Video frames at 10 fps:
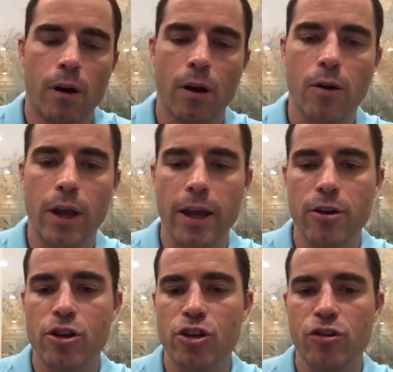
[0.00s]
Okay,
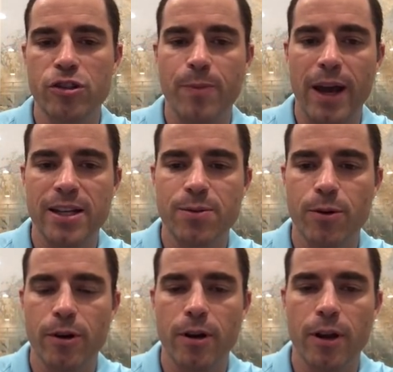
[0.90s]
you can choose a
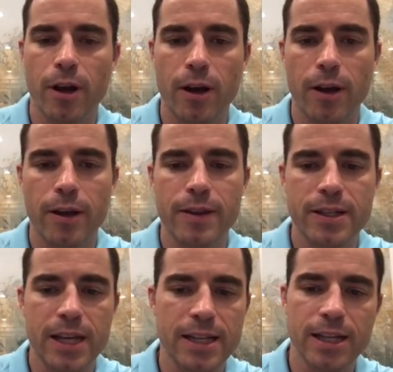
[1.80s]
password. In
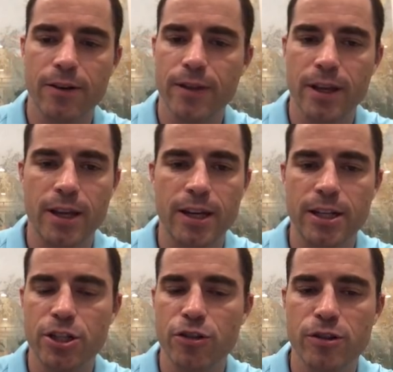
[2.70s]
this case, I don't think you need
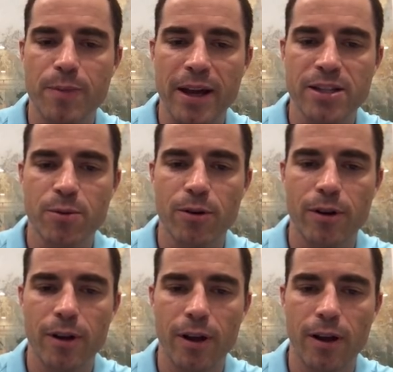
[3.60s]
to choose a
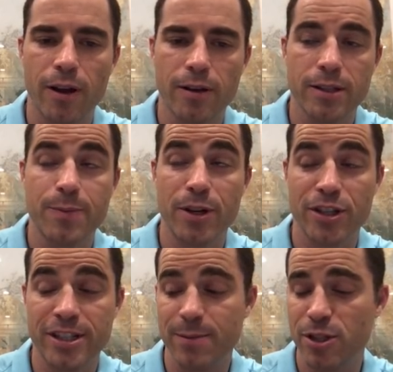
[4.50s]
password,
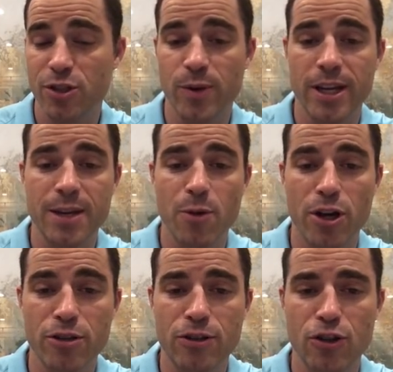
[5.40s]
especially because I'm just doing a demo
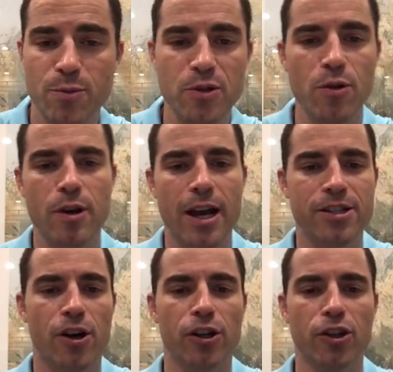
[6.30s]
on YouTube and you
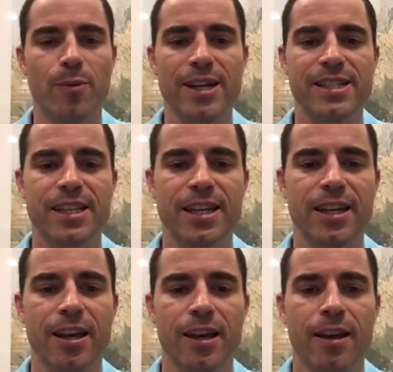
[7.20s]
guys all know my
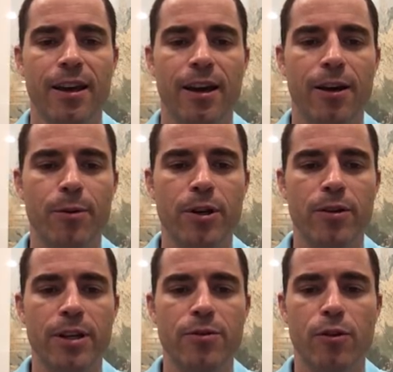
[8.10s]
seed. We
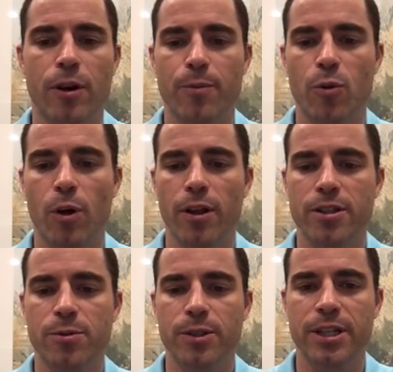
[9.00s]
don't need to encrypt the
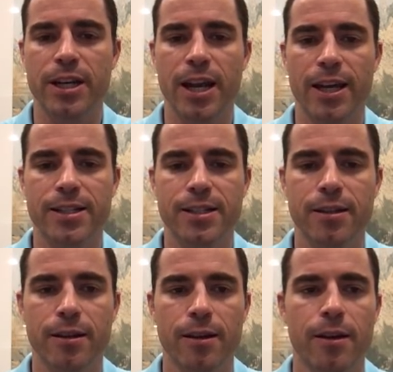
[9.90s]
wallet, so let's hit next.